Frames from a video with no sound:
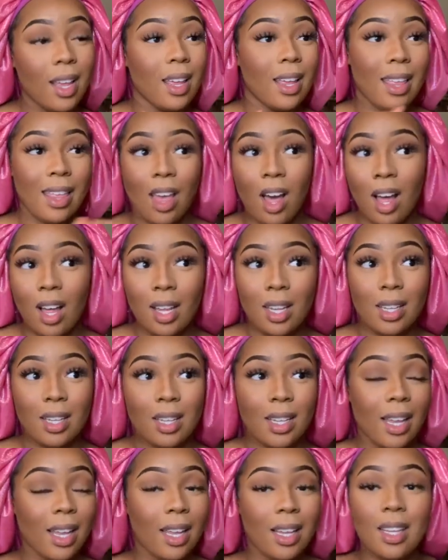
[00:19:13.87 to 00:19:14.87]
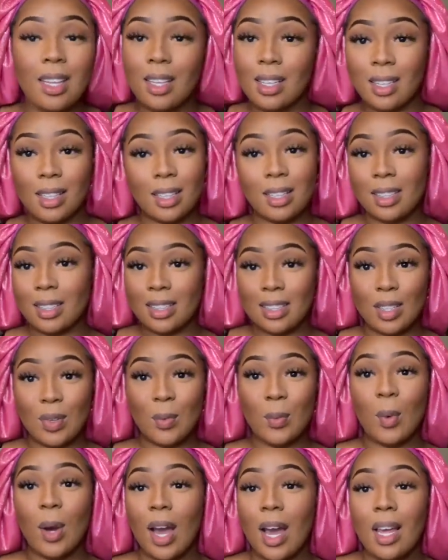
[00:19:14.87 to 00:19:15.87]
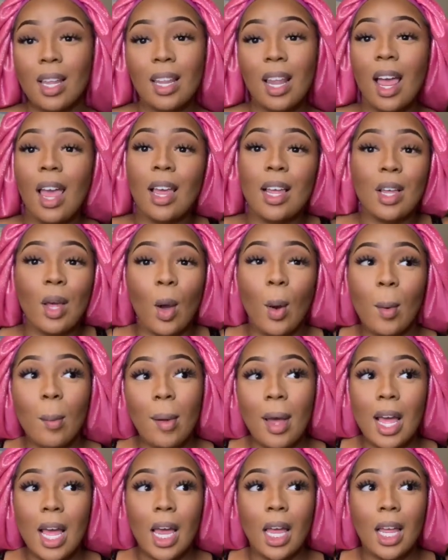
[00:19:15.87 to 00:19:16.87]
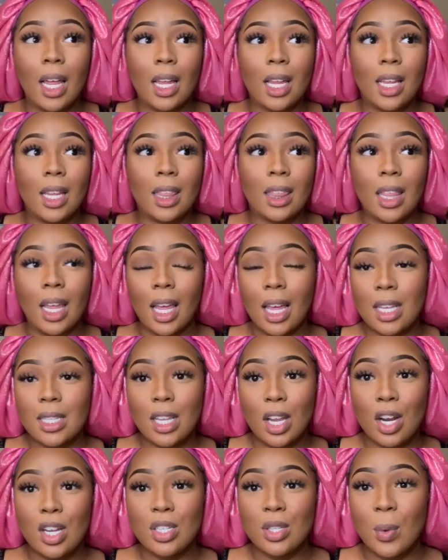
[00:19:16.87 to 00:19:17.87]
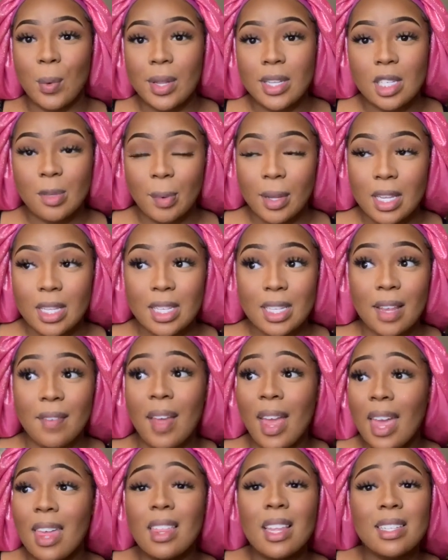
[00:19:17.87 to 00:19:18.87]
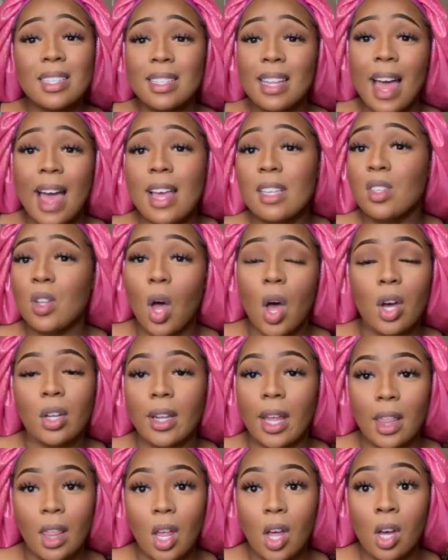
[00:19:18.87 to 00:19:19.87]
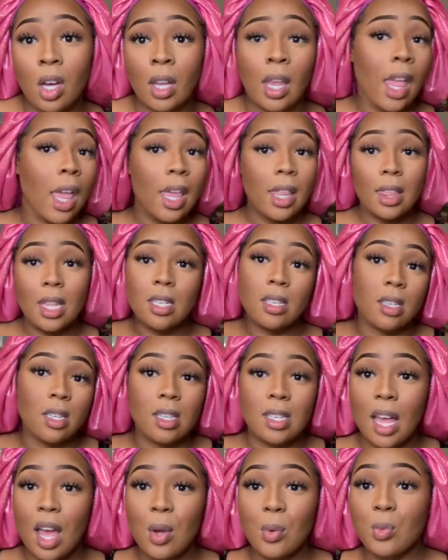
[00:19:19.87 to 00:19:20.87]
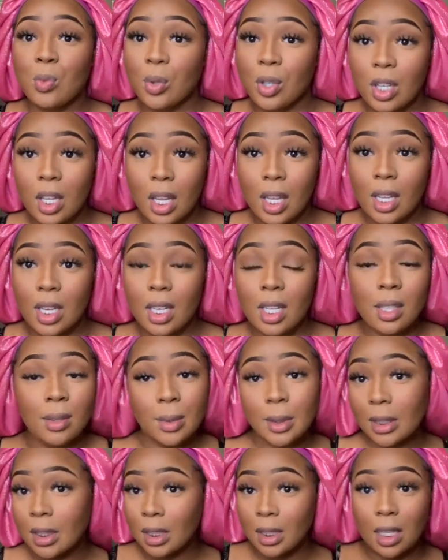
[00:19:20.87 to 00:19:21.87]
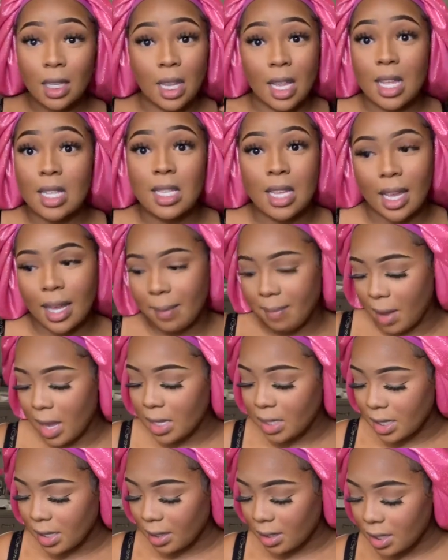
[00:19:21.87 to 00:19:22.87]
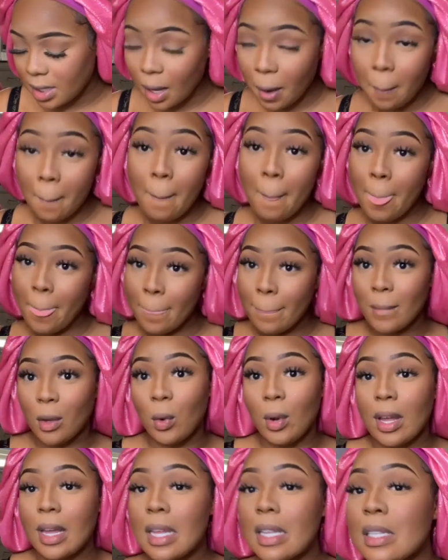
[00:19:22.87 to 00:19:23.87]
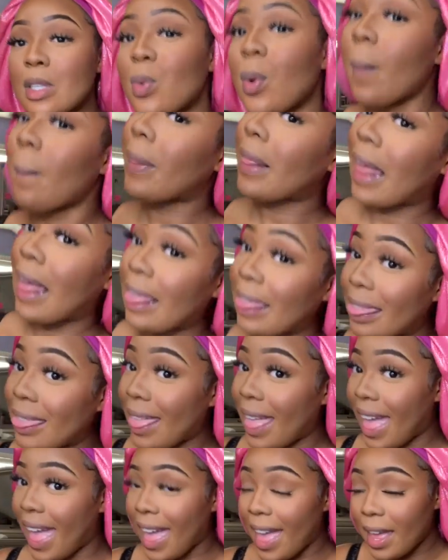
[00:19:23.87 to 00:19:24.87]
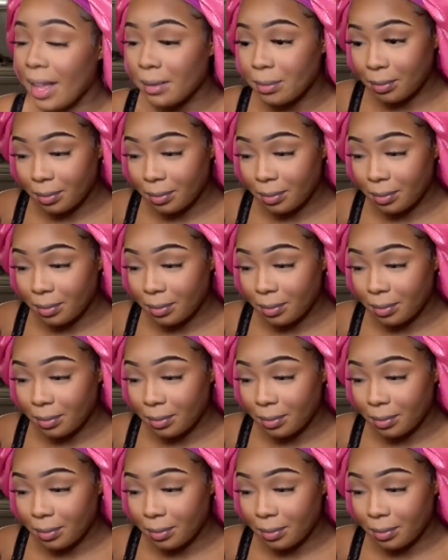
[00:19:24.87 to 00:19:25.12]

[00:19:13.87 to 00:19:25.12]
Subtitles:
Y'all, why like go buy things that are so expensive, and this lasts all day long. This does not run. It's like amazing. So go ahead to apply that.